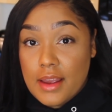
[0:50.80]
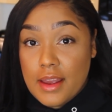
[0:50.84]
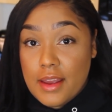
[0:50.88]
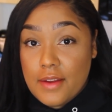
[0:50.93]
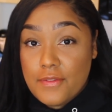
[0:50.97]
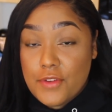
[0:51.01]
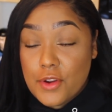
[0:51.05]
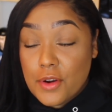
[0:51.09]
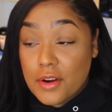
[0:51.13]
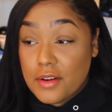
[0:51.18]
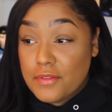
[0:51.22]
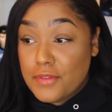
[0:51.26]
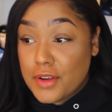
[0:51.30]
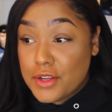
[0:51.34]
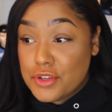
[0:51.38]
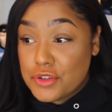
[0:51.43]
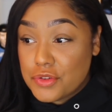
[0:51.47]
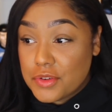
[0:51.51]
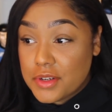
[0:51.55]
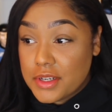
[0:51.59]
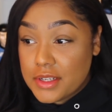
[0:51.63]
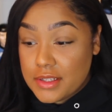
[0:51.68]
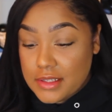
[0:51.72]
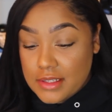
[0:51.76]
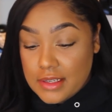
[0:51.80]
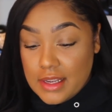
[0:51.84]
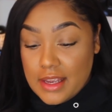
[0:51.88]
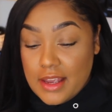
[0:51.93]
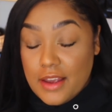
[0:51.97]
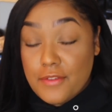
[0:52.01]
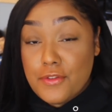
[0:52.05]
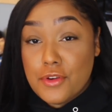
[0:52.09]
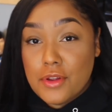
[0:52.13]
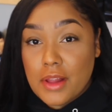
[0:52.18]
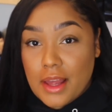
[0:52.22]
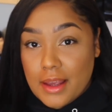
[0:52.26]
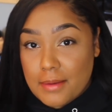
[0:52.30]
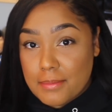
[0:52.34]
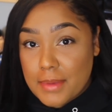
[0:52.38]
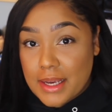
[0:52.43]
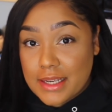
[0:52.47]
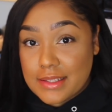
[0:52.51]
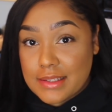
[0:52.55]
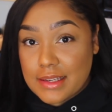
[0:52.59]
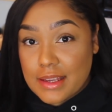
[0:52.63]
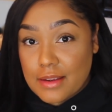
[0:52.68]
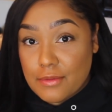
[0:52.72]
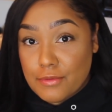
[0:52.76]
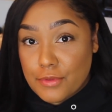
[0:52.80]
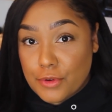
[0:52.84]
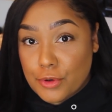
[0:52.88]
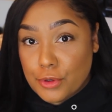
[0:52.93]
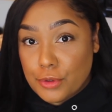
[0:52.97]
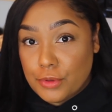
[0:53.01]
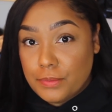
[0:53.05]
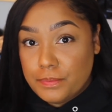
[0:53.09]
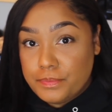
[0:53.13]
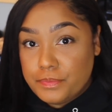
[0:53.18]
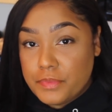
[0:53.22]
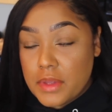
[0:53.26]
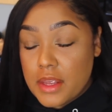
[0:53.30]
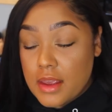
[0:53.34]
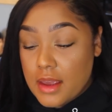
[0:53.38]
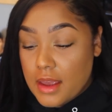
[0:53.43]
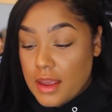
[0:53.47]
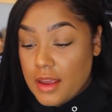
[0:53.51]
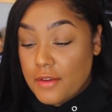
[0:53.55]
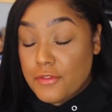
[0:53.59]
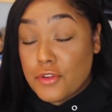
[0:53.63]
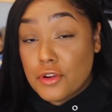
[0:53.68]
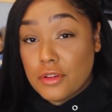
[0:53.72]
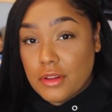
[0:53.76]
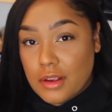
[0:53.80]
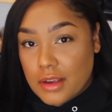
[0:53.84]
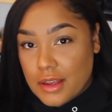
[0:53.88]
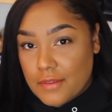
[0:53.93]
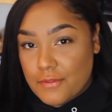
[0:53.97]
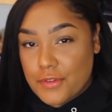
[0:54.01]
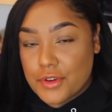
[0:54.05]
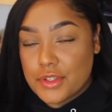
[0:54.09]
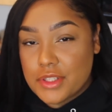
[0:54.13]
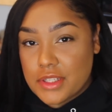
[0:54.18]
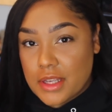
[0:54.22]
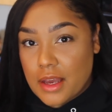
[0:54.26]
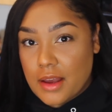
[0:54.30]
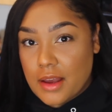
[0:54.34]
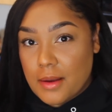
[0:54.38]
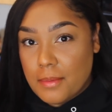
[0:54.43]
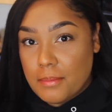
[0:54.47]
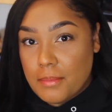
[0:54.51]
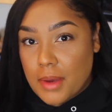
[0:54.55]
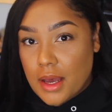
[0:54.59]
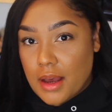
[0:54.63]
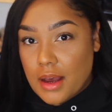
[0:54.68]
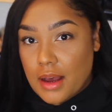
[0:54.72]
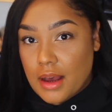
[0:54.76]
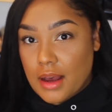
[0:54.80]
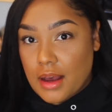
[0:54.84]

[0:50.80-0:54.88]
If you're adventurous, if you like Mexican food, if you're looking for some